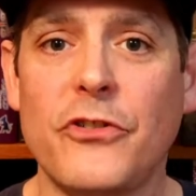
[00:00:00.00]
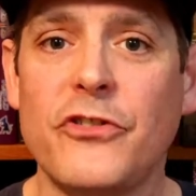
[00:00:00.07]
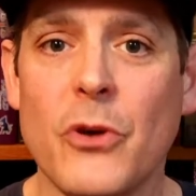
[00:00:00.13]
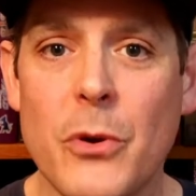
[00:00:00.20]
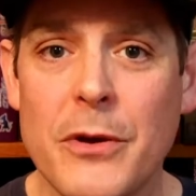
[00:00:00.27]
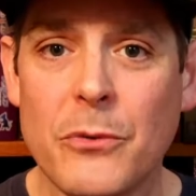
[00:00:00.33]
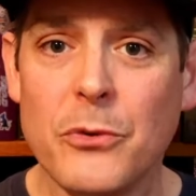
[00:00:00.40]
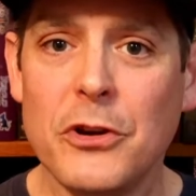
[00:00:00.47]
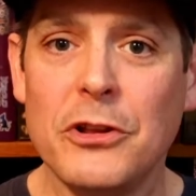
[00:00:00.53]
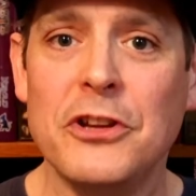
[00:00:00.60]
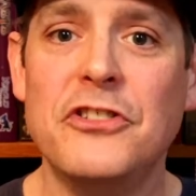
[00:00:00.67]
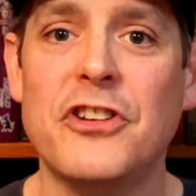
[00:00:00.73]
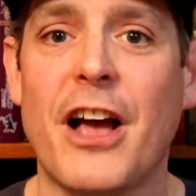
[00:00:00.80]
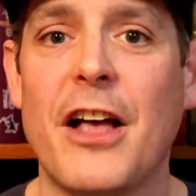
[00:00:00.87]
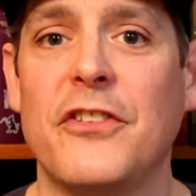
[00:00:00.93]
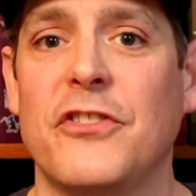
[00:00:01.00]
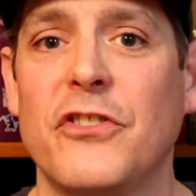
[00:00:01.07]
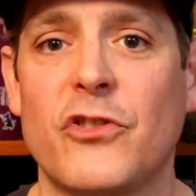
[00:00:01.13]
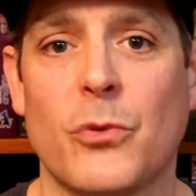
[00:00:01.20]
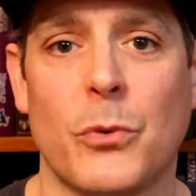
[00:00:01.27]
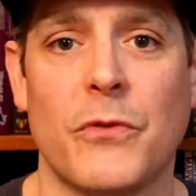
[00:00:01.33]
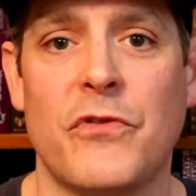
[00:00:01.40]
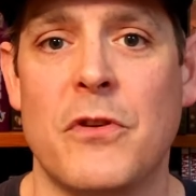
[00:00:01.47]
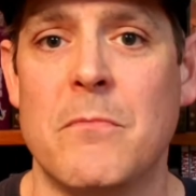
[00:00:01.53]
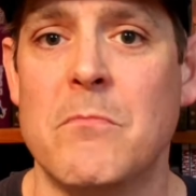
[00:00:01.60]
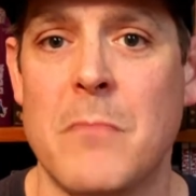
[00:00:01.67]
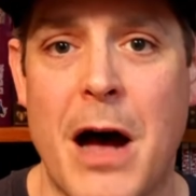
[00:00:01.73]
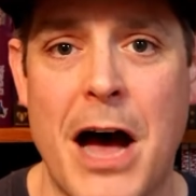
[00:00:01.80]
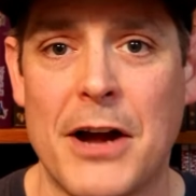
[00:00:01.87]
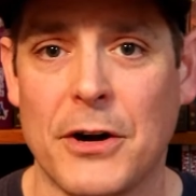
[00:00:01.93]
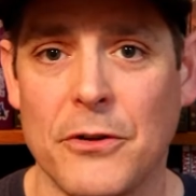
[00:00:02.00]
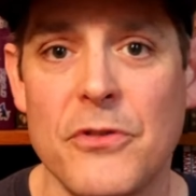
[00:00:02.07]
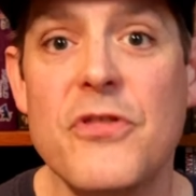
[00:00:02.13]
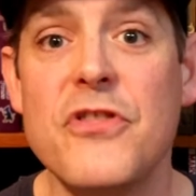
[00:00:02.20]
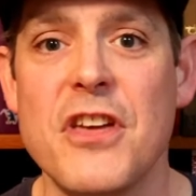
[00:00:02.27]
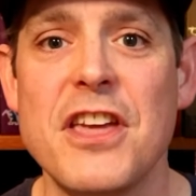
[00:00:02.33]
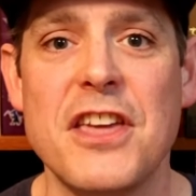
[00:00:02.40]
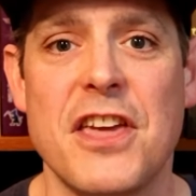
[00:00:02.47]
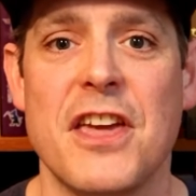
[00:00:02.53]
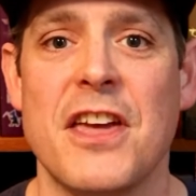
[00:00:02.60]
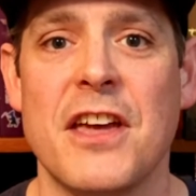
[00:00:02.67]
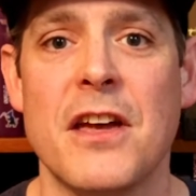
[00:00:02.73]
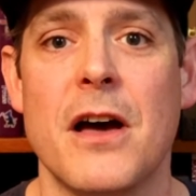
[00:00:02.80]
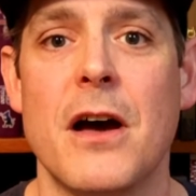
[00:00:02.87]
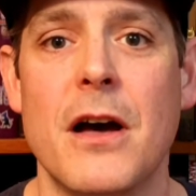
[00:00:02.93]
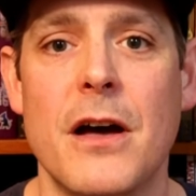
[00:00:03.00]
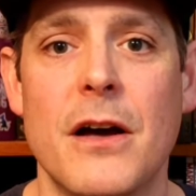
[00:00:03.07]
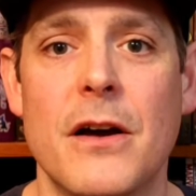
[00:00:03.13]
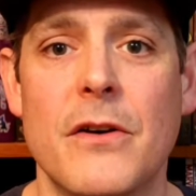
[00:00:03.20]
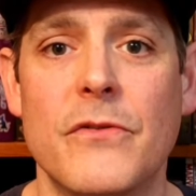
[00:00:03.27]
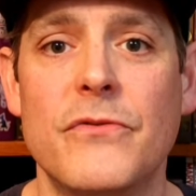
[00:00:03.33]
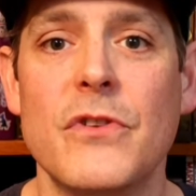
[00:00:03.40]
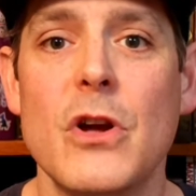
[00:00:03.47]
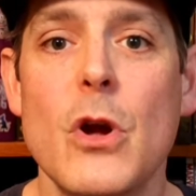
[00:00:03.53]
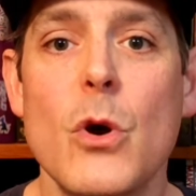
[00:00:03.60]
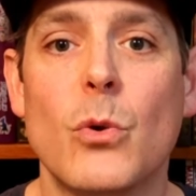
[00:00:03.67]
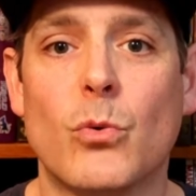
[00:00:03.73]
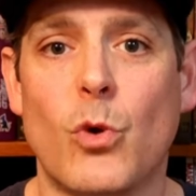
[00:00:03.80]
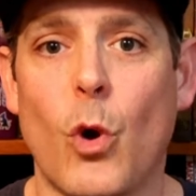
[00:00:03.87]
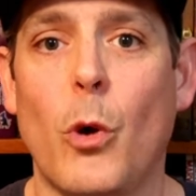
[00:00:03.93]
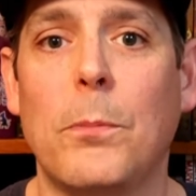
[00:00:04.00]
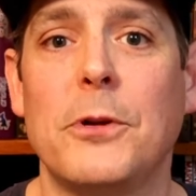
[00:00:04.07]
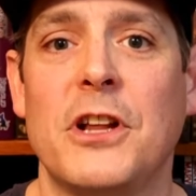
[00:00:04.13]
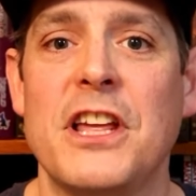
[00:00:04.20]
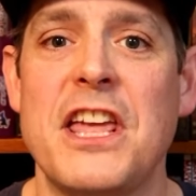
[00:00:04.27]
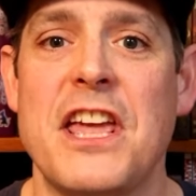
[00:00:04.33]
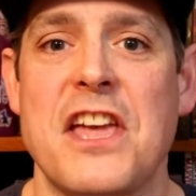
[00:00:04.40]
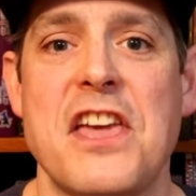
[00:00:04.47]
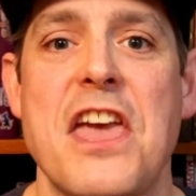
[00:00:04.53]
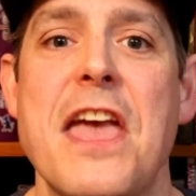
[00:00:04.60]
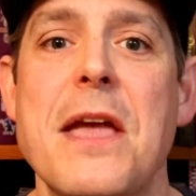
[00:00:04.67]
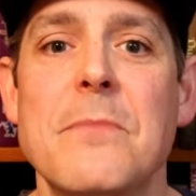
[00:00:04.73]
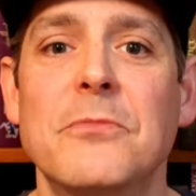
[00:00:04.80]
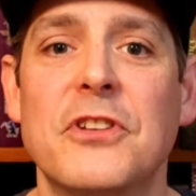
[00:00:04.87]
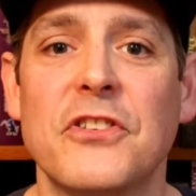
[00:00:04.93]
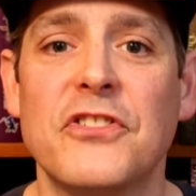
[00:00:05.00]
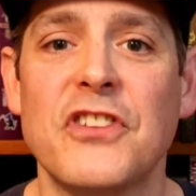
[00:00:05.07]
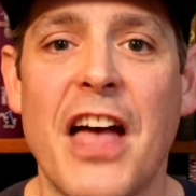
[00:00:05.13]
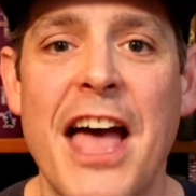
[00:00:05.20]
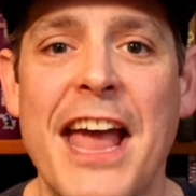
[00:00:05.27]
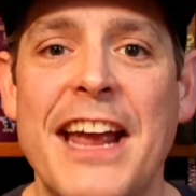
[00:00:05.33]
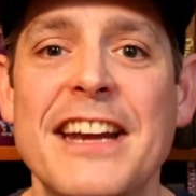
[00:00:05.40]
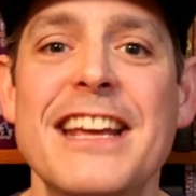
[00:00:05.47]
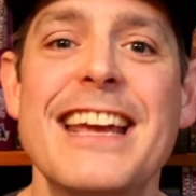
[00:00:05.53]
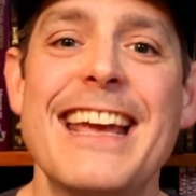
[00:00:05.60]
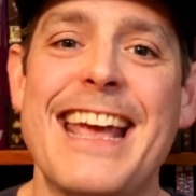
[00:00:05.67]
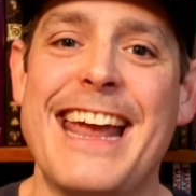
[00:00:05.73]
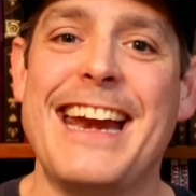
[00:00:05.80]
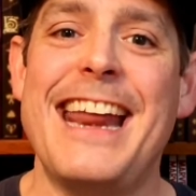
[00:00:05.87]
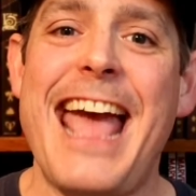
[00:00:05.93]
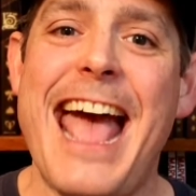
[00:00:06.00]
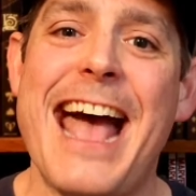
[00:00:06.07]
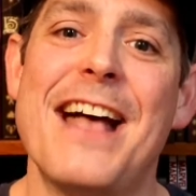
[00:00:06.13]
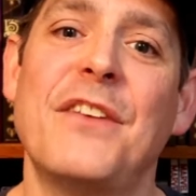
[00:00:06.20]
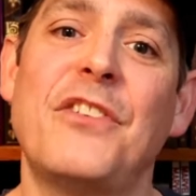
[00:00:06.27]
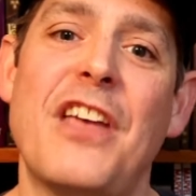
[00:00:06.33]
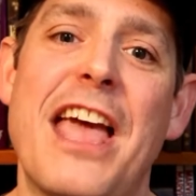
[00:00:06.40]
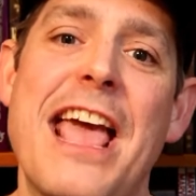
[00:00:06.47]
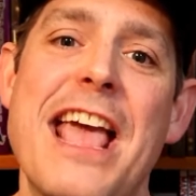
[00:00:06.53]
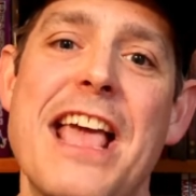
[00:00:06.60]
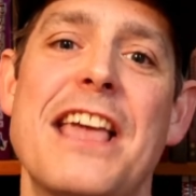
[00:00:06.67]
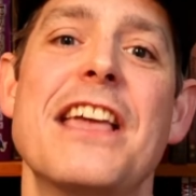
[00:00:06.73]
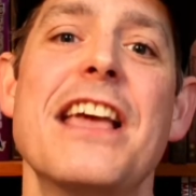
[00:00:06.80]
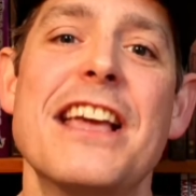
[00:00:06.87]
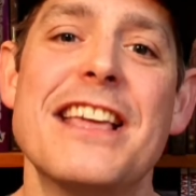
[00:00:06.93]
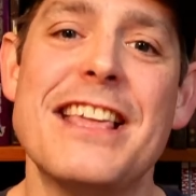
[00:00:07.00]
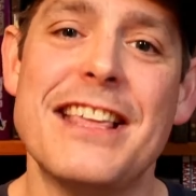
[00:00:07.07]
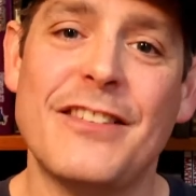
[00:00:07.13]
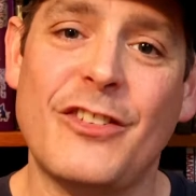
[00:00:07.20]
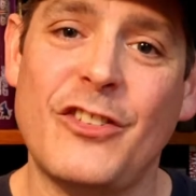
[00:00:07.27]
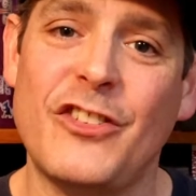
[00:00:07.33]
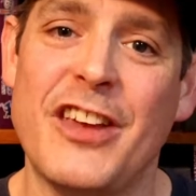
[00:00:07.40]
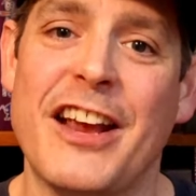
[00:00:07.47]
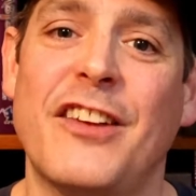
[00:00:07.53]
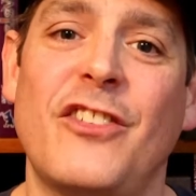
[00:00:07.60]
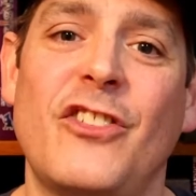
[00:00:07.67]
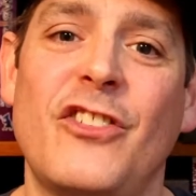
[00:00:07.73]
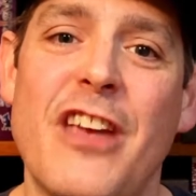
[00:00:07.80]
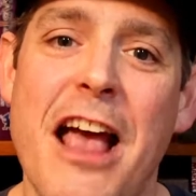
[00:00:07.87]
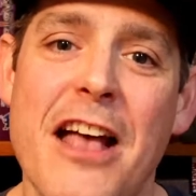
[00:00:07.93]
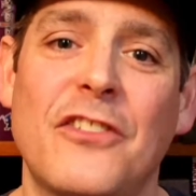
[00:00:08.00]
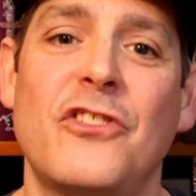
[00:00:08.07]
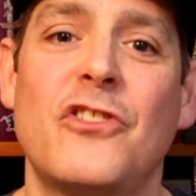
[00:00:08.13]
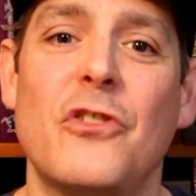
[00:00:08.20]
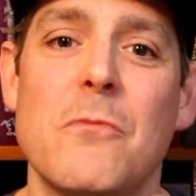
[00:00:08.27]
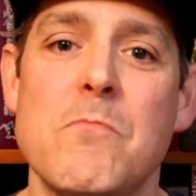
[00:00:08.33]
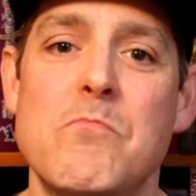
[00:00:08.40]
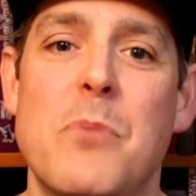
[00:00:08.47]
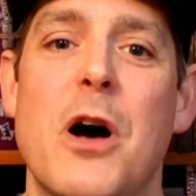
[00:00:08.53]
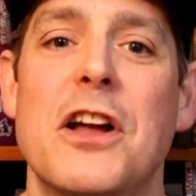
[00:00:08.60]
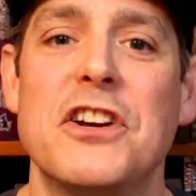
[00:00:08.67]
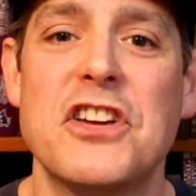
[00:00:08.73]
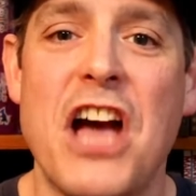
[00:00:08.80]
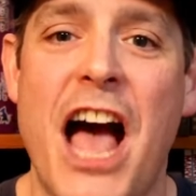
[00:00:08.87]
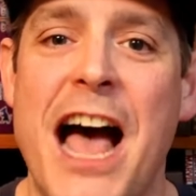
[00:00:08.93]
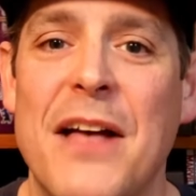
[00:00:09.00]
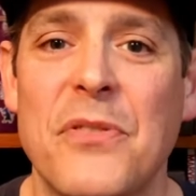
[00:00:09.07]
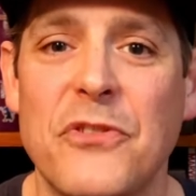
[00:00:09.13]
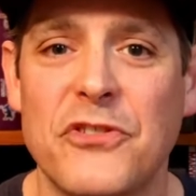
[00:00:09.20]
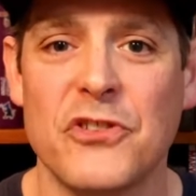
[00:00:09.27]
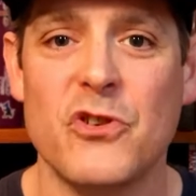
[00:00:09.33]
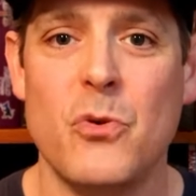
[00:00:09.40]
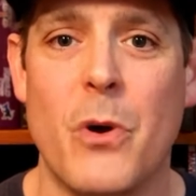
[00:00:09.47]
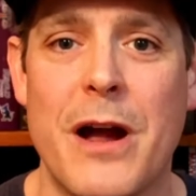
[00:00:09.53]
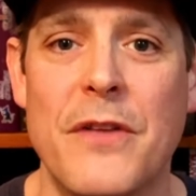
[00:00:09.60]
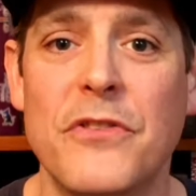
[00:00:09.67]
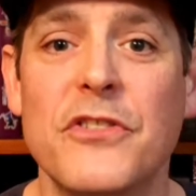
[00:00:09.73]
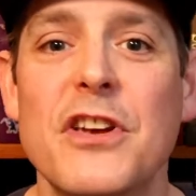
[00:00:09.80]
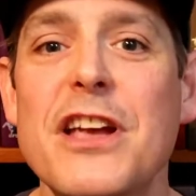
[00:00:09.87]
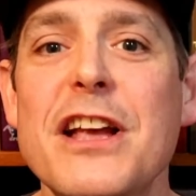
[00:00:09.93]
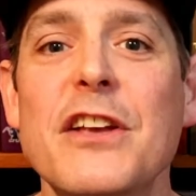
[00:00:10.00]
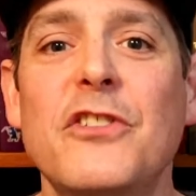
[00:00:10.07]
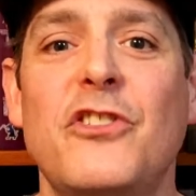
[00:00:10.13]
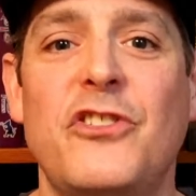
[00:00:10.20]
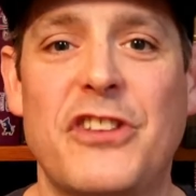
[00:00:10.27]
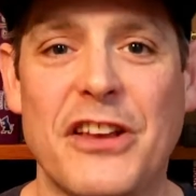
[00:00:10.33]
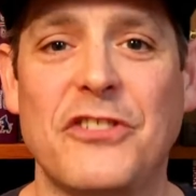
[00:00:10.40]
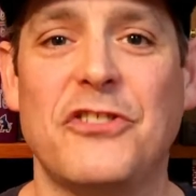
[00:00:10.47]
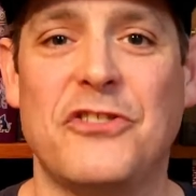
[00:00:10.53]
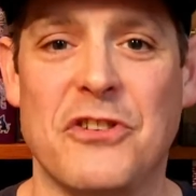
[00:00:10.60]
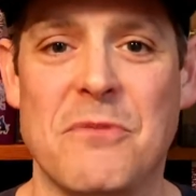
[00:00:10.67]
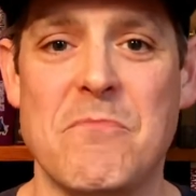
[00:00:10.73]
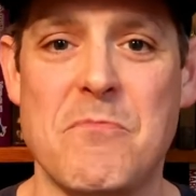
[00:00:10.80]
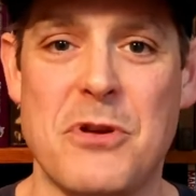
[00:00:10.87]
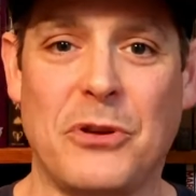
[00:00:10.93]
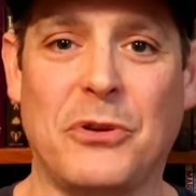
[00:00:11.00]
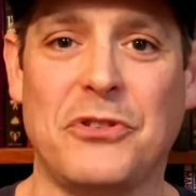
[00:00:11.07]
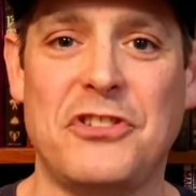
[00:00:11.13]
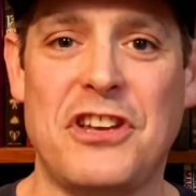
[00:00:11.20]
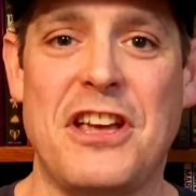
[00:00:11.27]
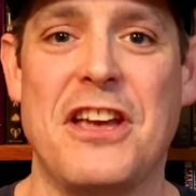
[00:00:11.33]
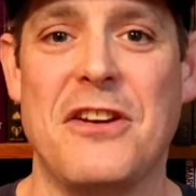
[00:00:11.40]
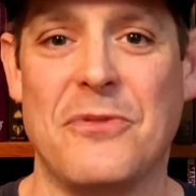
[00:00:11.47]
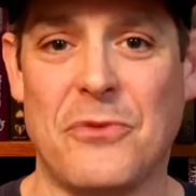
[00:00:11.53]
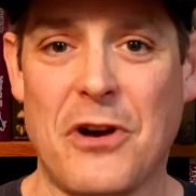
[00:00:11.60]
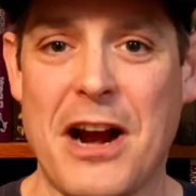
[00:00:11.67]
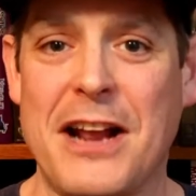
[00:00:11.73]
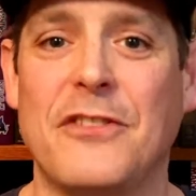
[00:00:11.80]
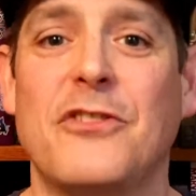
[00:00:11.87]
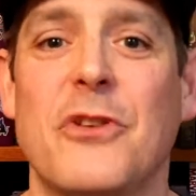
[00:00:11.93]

So it really does, in sort of the modern thinking of role-playing game design, it has a success but consequence system built in, right?